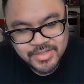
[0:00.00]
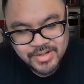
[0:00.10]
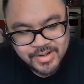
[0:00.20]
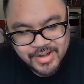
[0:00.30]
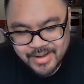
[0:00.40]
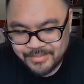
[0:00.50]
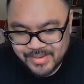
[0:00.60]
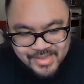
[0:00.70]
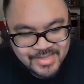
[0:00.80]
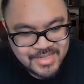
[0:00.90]
art, I
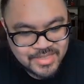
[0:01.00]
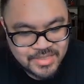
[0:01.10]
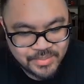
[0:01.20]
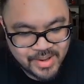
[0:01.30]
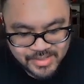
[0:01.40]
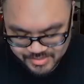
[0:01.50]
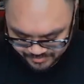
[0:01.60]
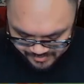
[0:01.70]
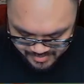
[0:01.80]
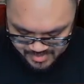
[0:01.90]
mean, this is so awesome,